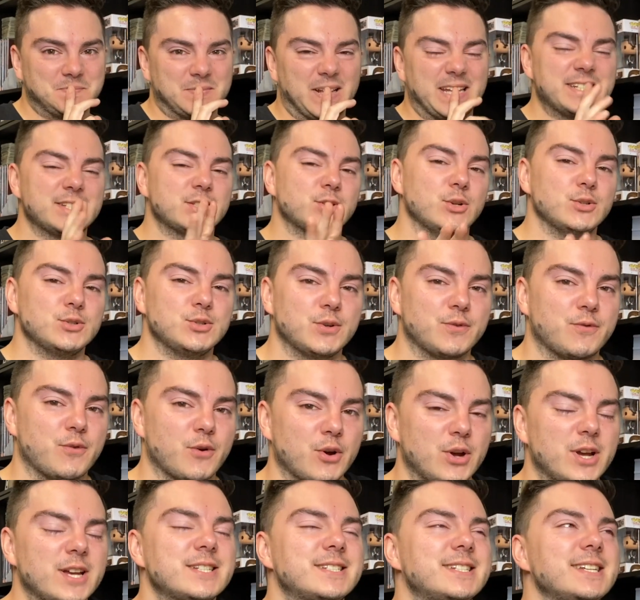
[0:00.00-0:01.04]
is this going
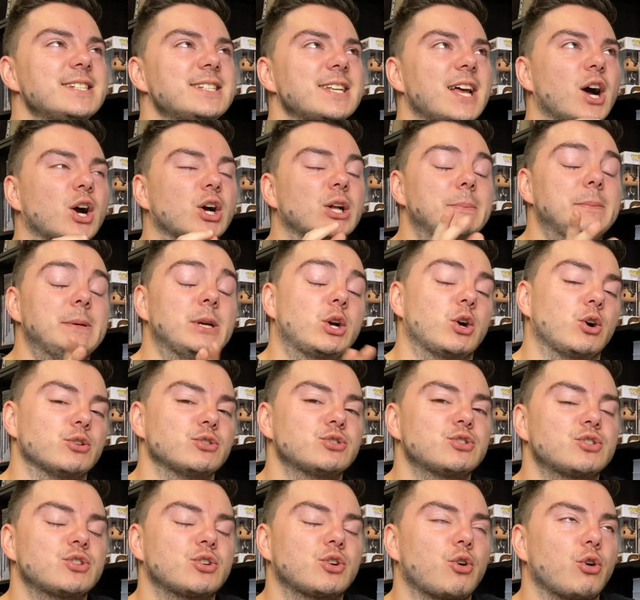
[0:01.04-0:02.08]
to be a
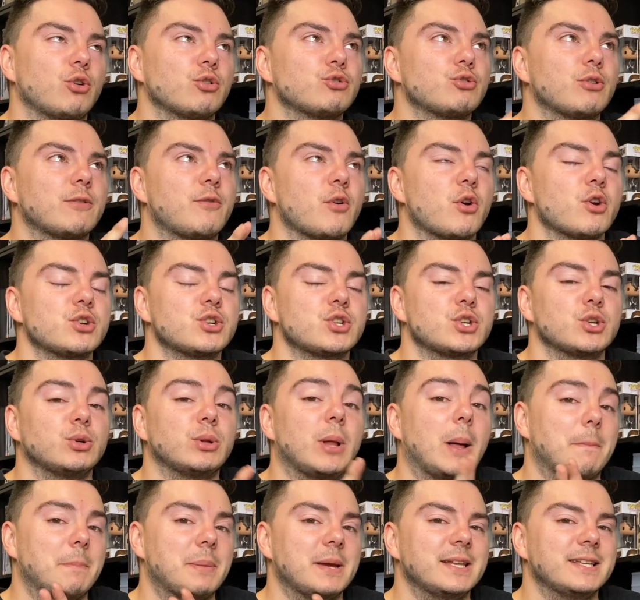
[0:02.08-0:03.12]
controversial
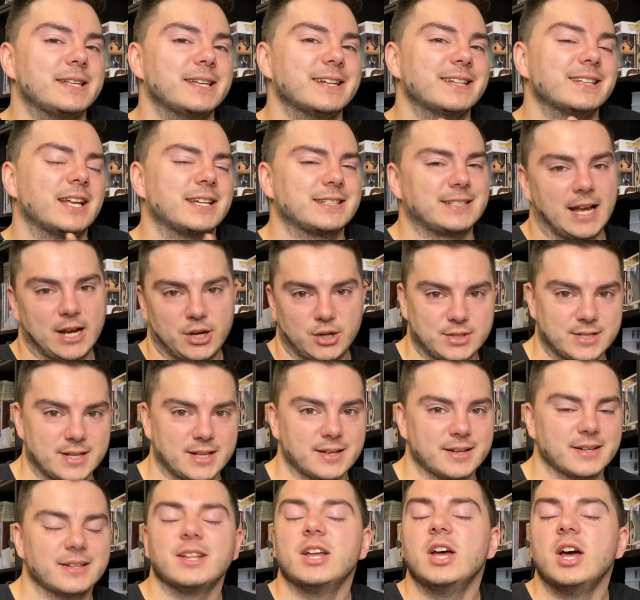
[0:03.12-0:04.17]
opinion? Is that how you
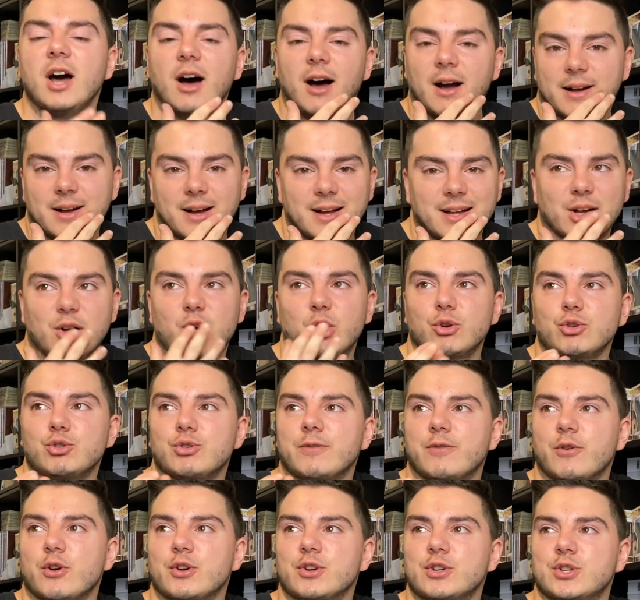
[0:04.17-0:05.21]
say it?
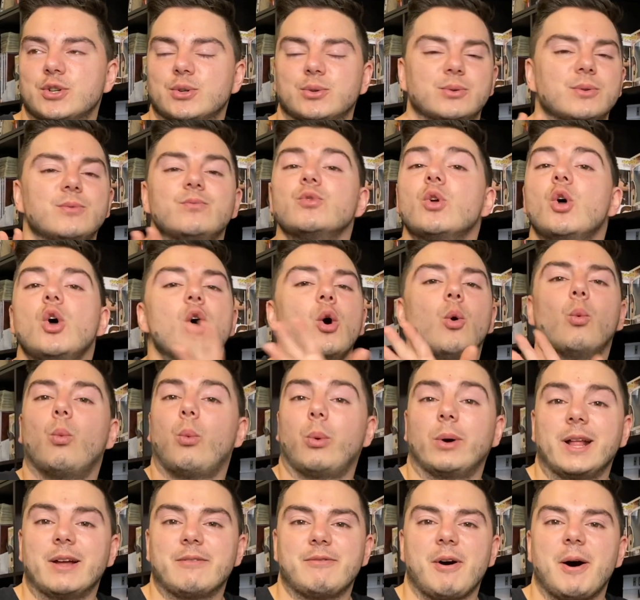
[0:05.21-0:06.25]
Controversial.
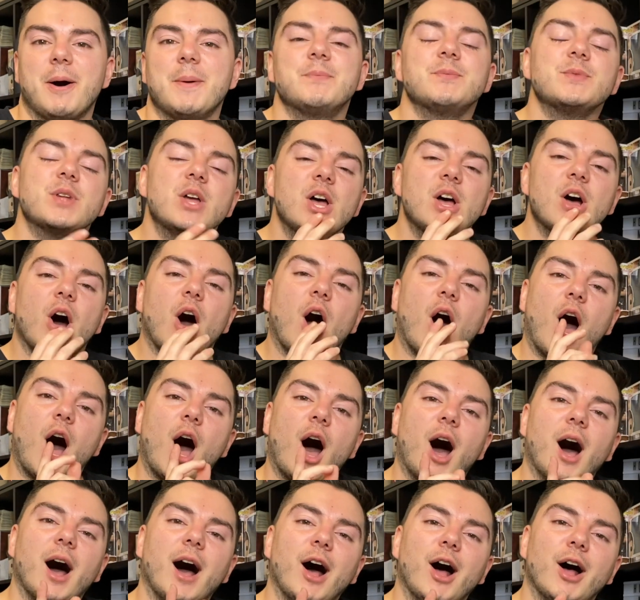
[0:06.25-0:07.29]
Whatever.
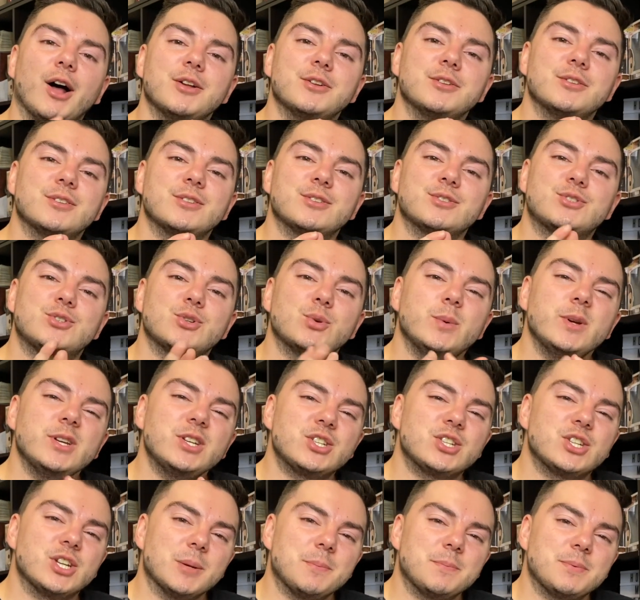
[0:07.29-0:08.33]
Do we
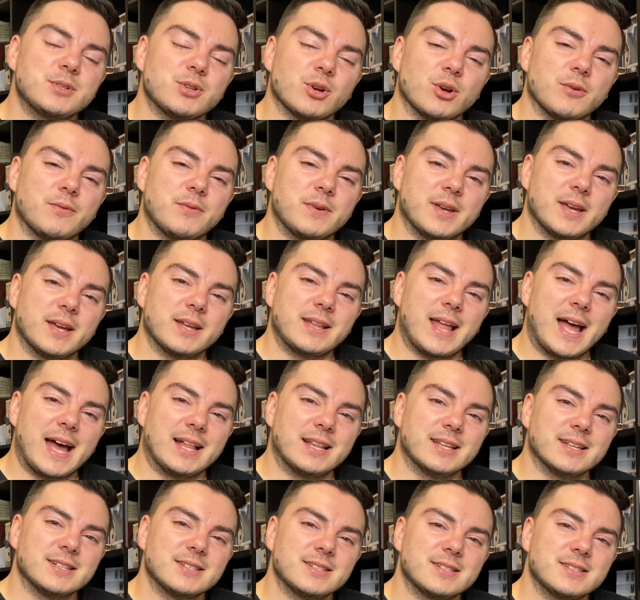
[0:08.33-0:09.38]
ship Sophie and
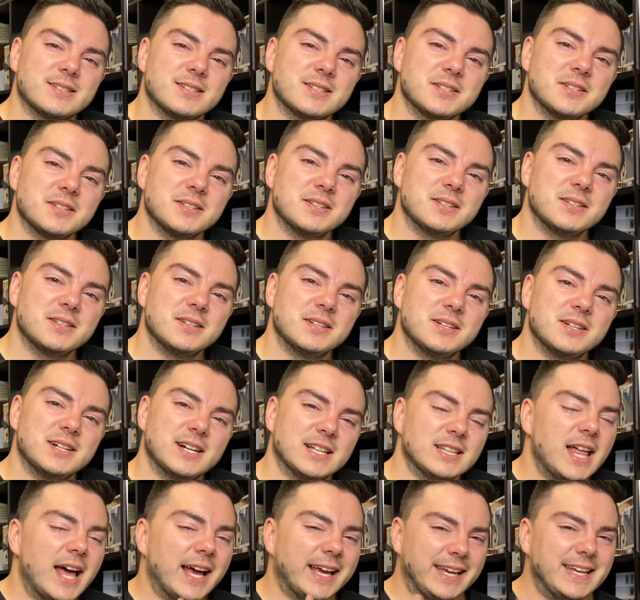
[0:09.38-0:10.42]
Alice?
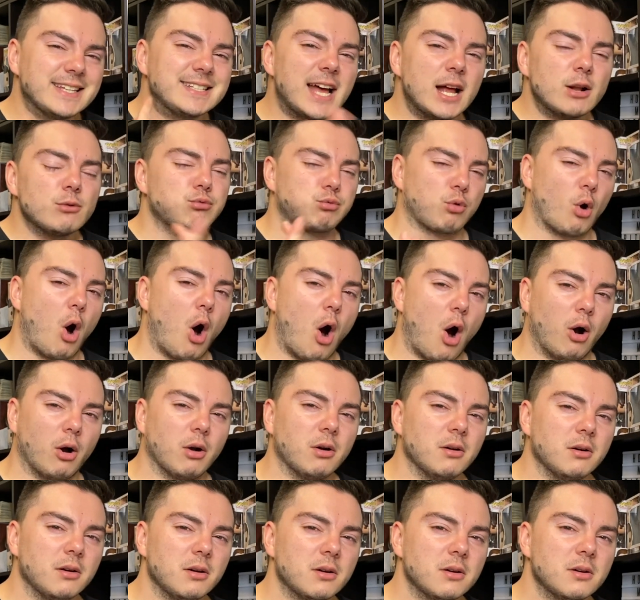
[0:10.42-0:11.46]
Like, is that
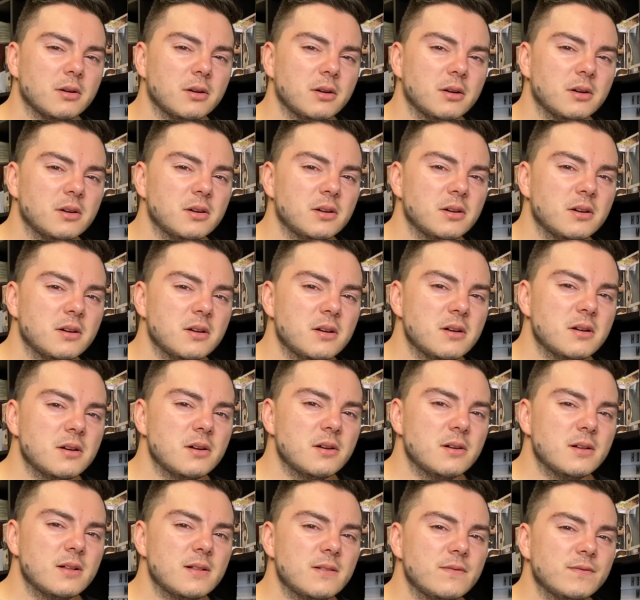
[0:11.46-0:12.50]
wrong?
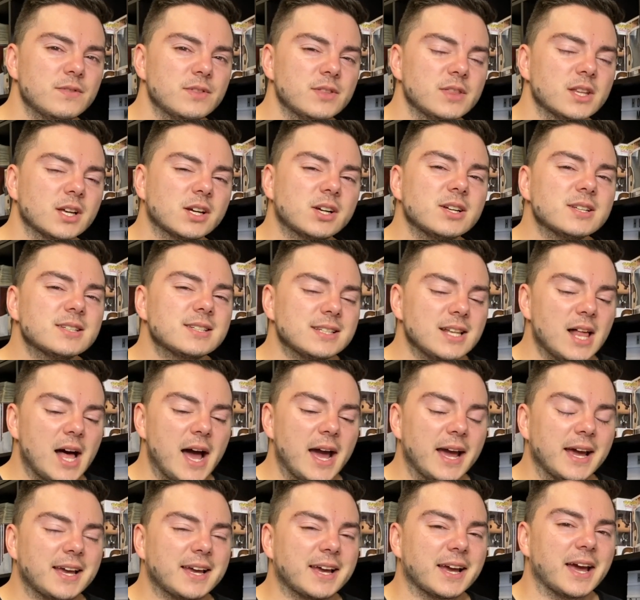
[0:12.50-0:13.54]
Because,
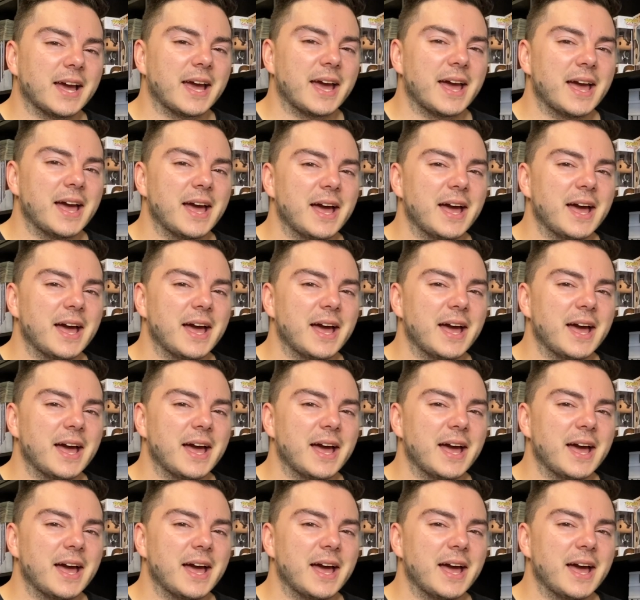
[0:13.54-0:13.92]
like,